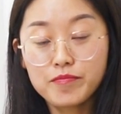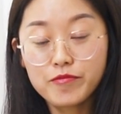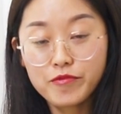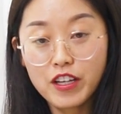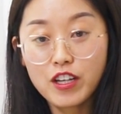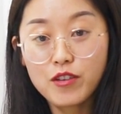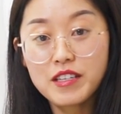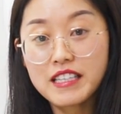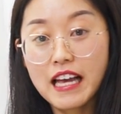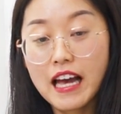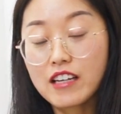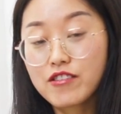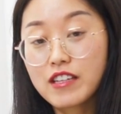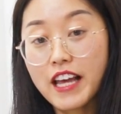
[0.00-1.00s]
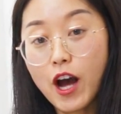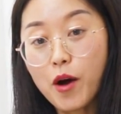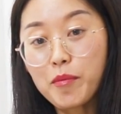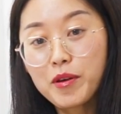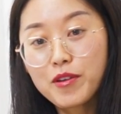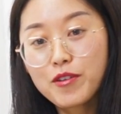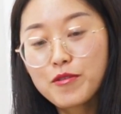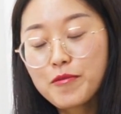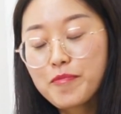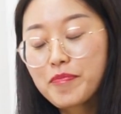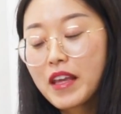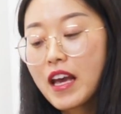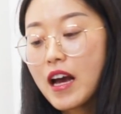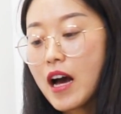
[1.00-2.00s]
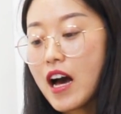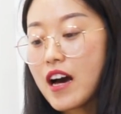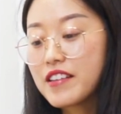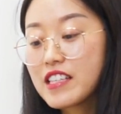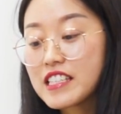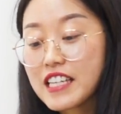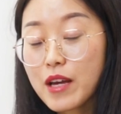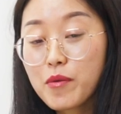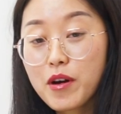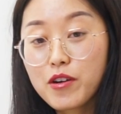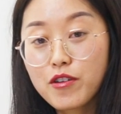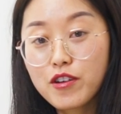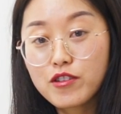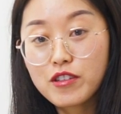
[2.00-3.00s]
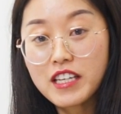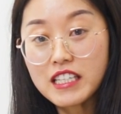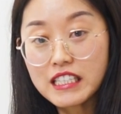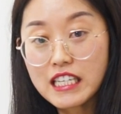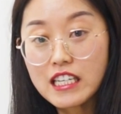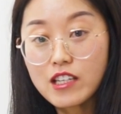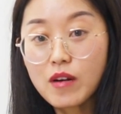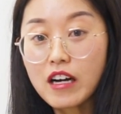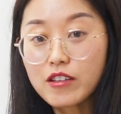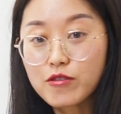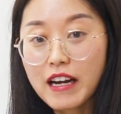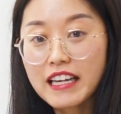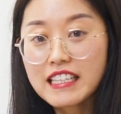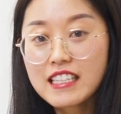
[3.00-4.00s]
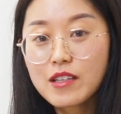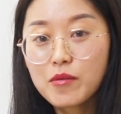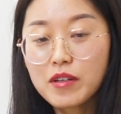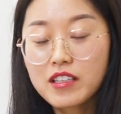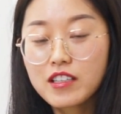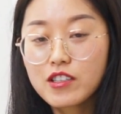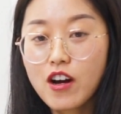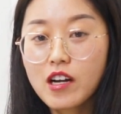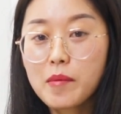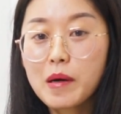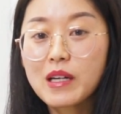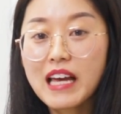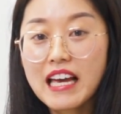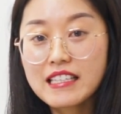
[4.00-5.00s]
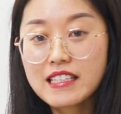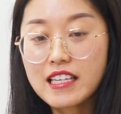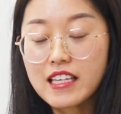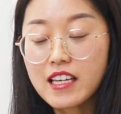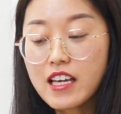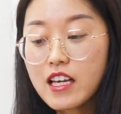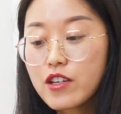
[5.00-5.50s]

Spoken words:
video is actually helping you. Today we are going to continue on writing. We're going to talk about essay.